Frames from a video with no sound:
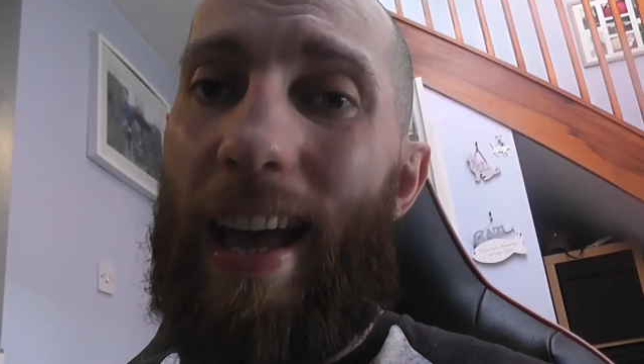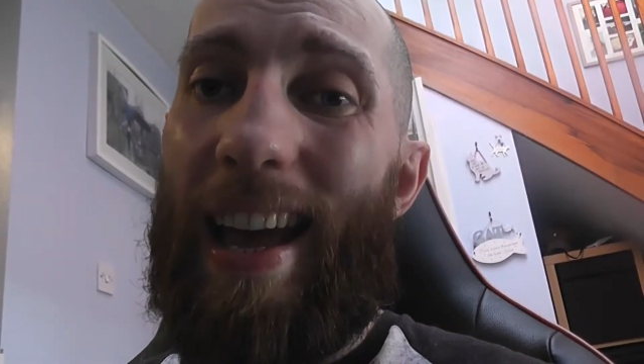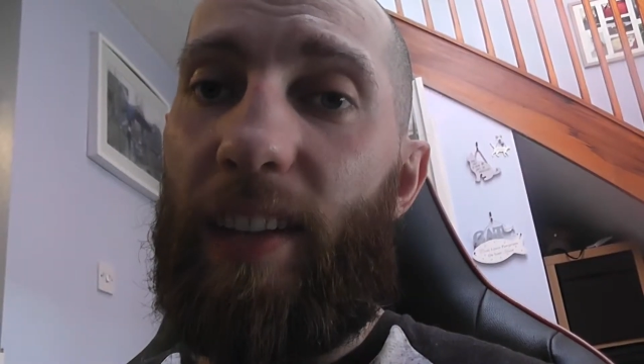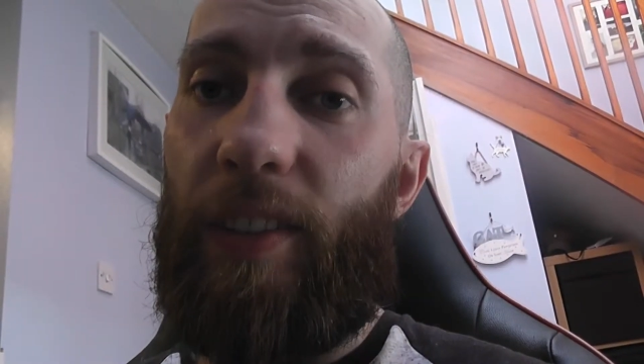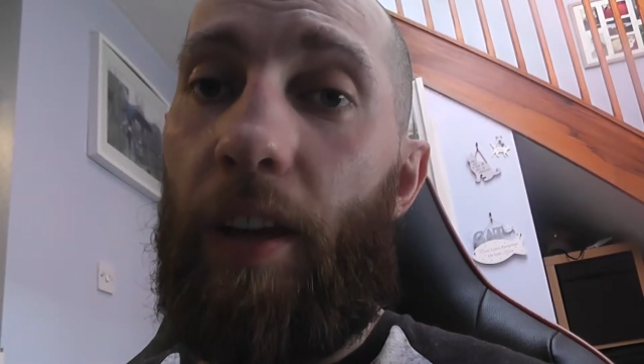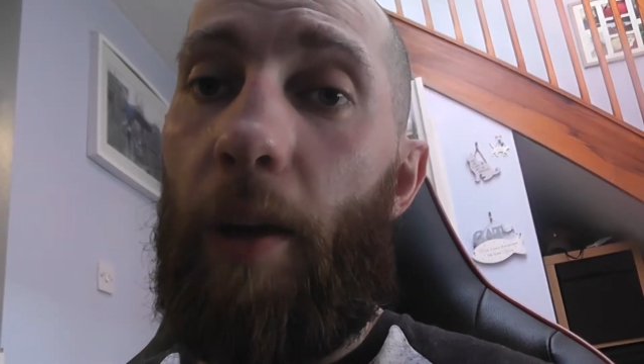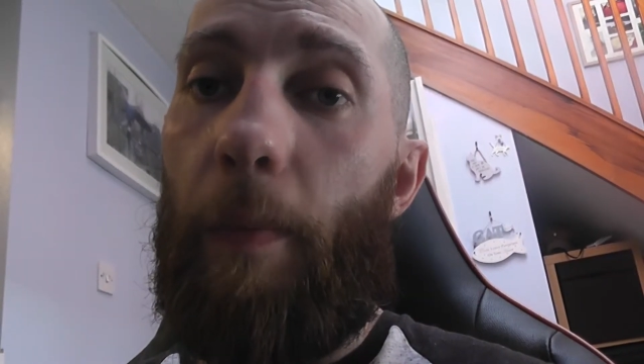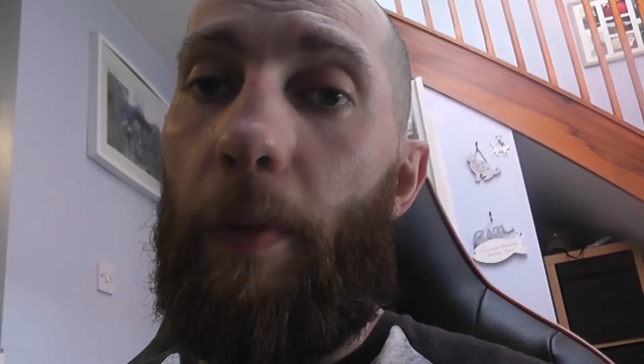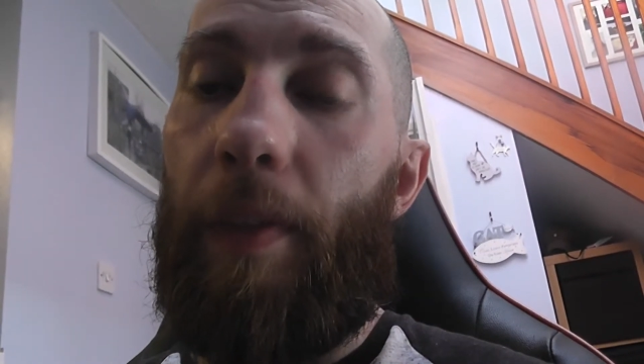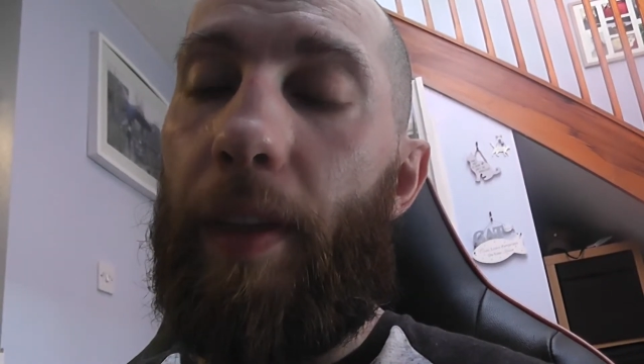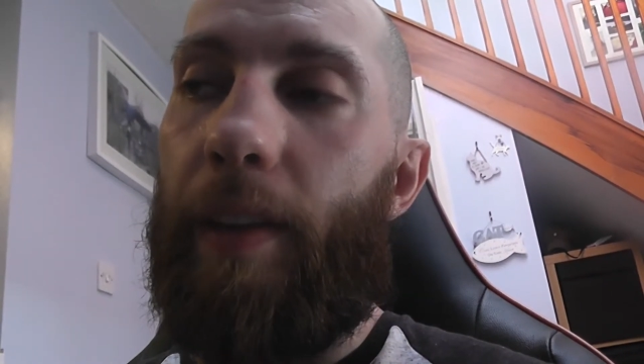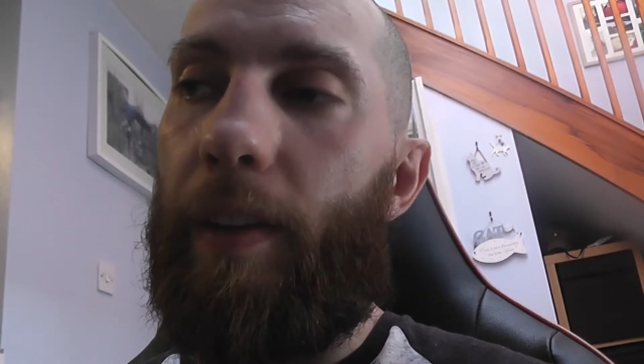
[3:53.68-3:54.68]
act up,
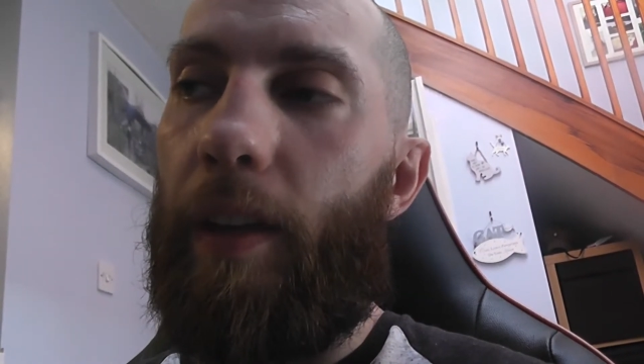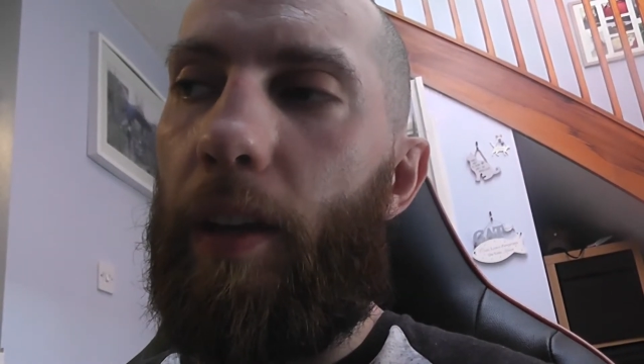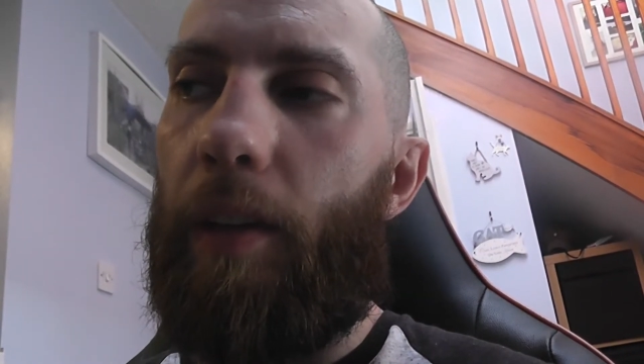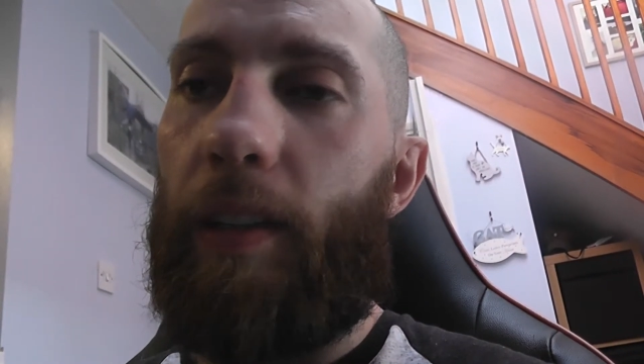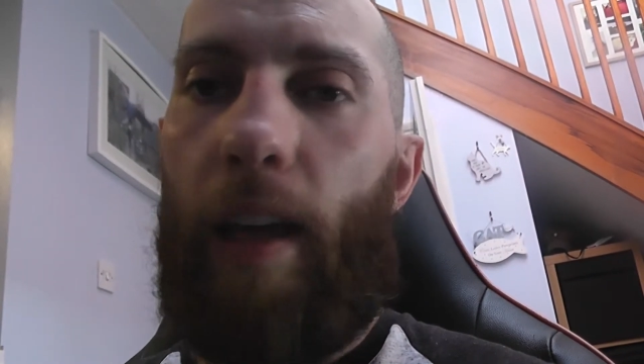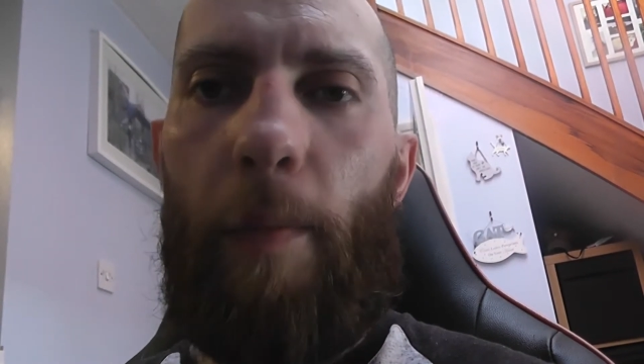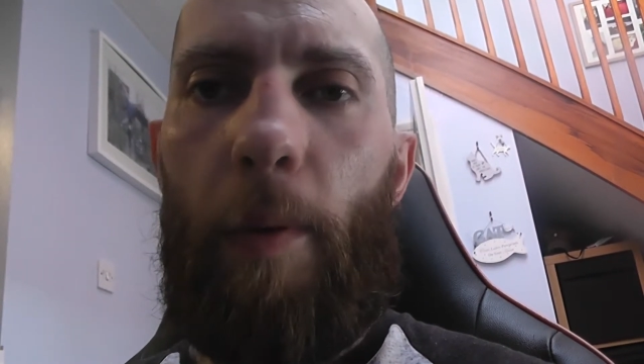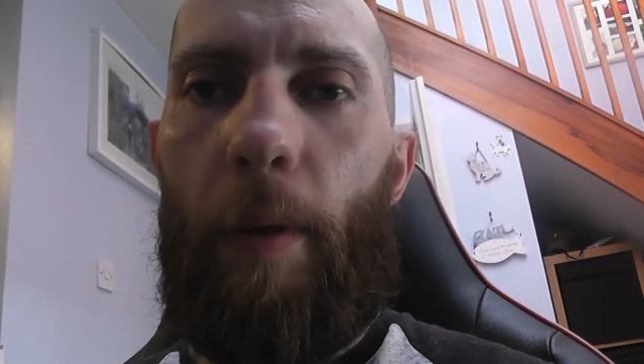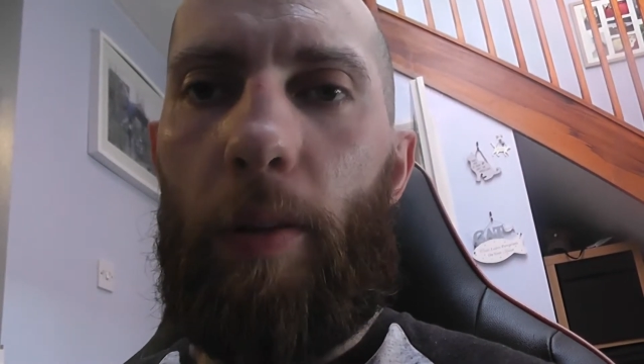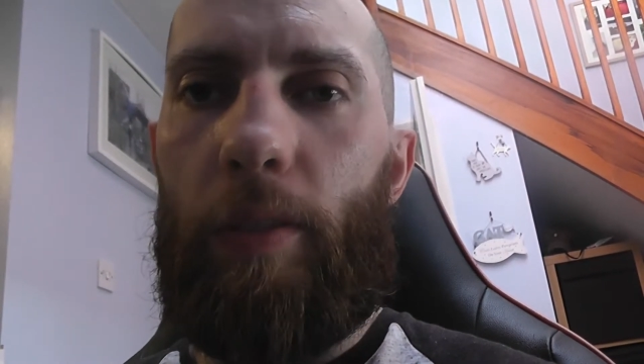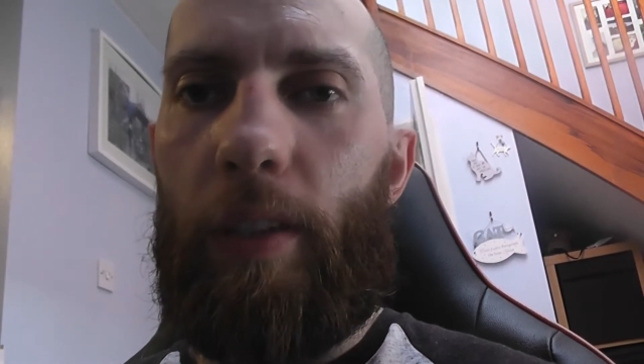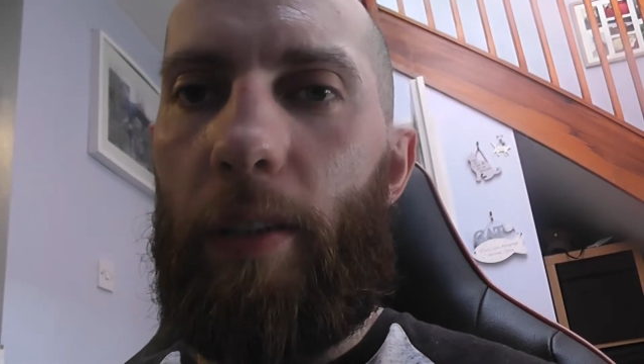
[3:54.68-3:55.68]
then
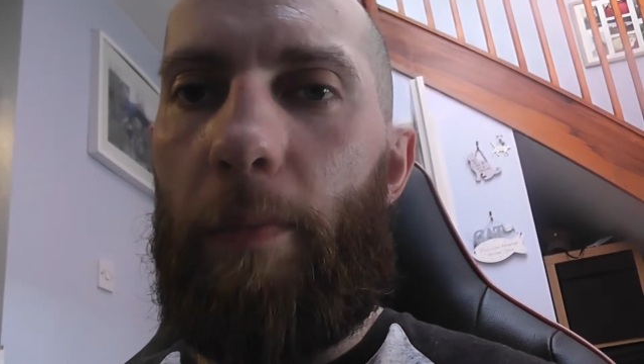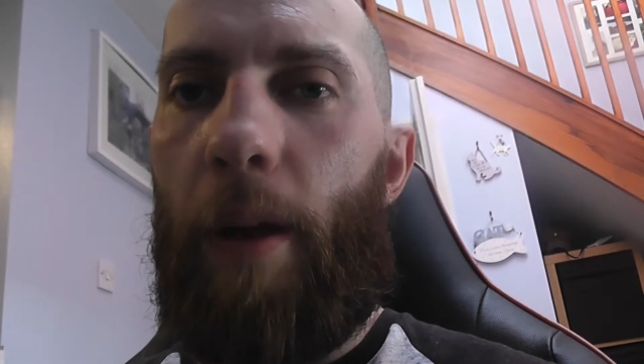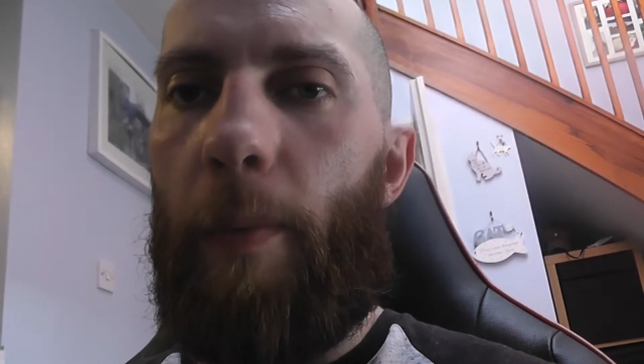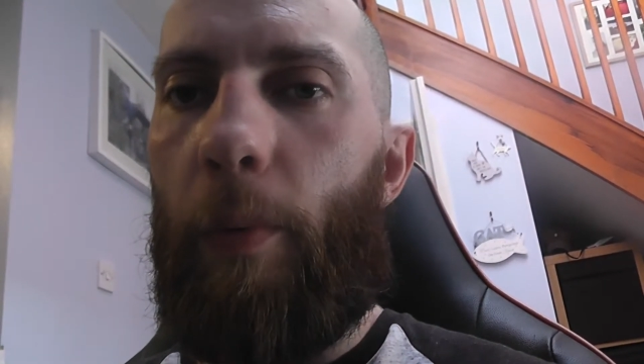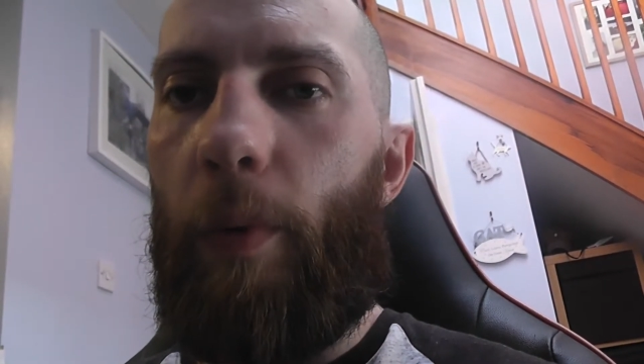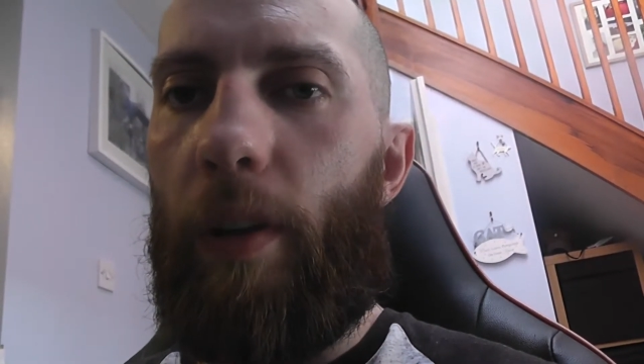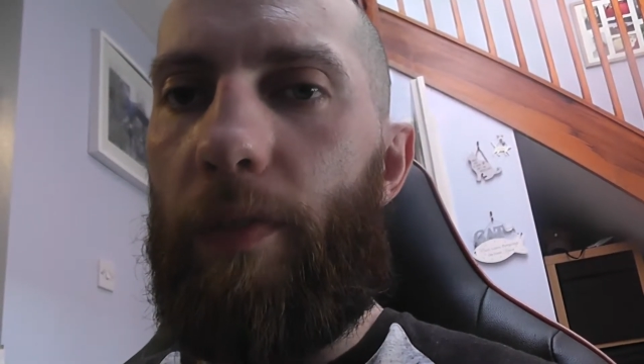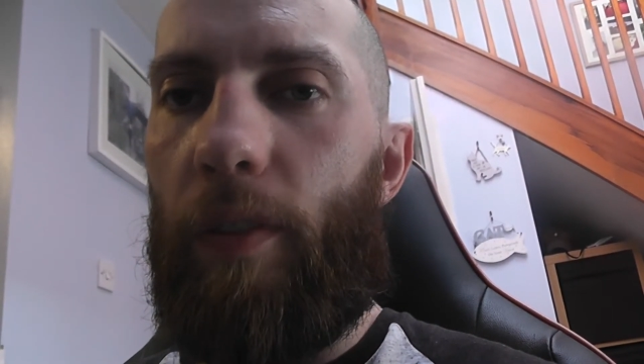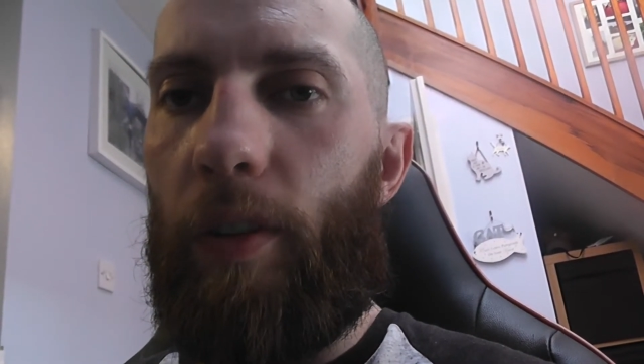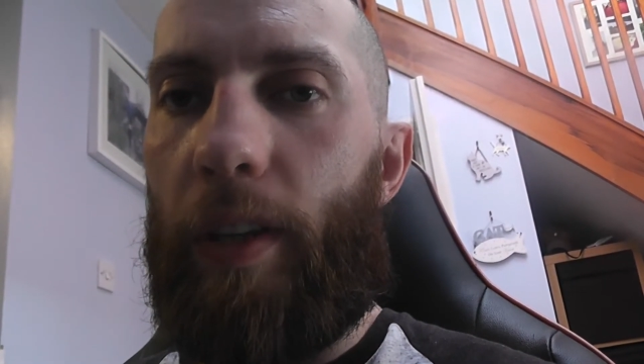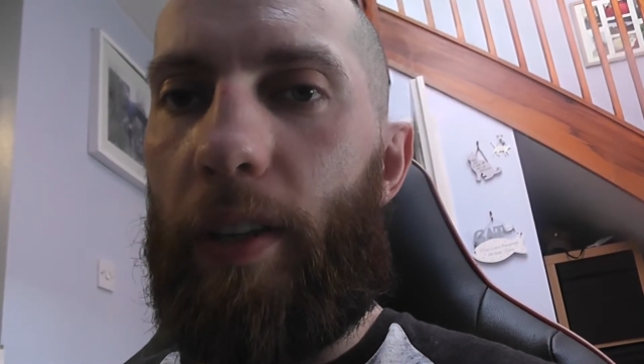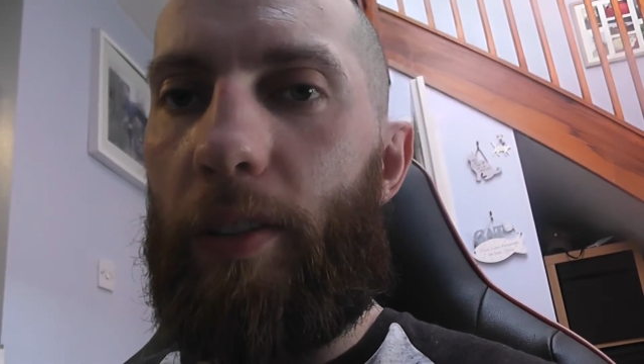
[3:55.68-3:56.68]
chamomile tea might be worth a
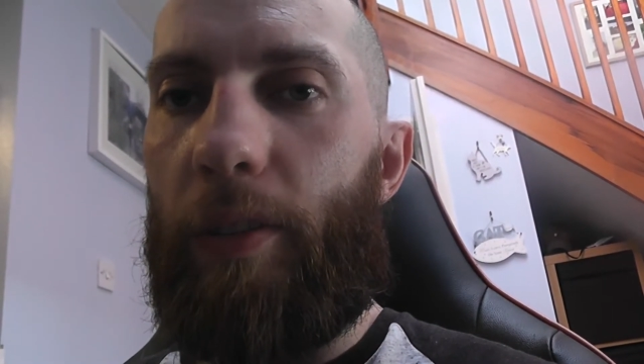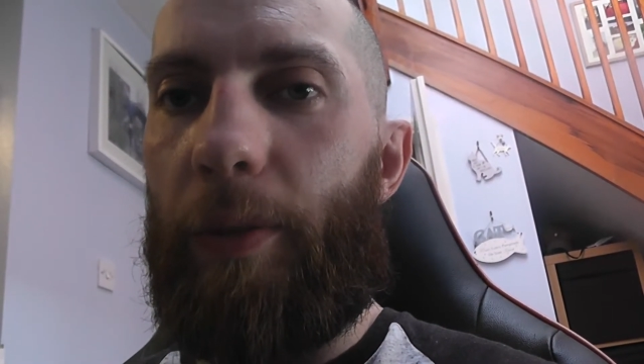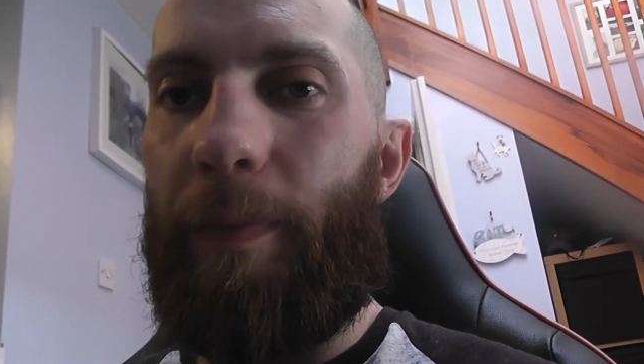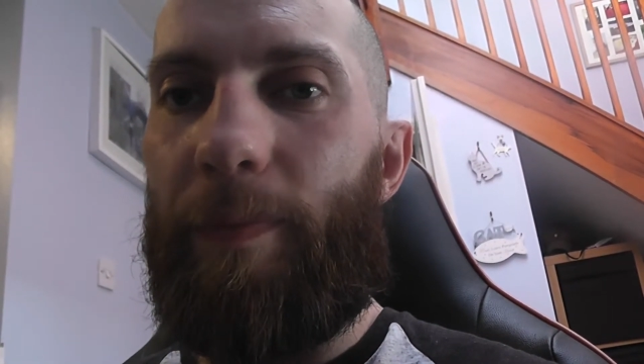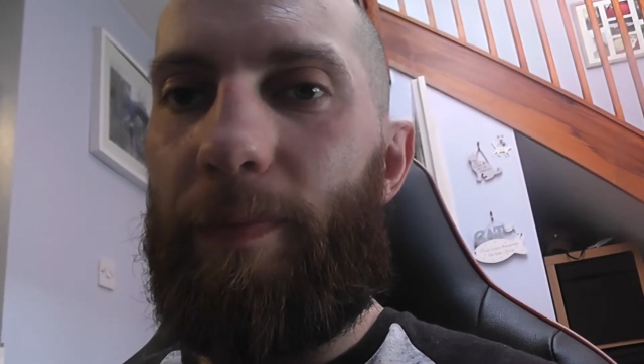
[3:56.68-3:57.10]
look into.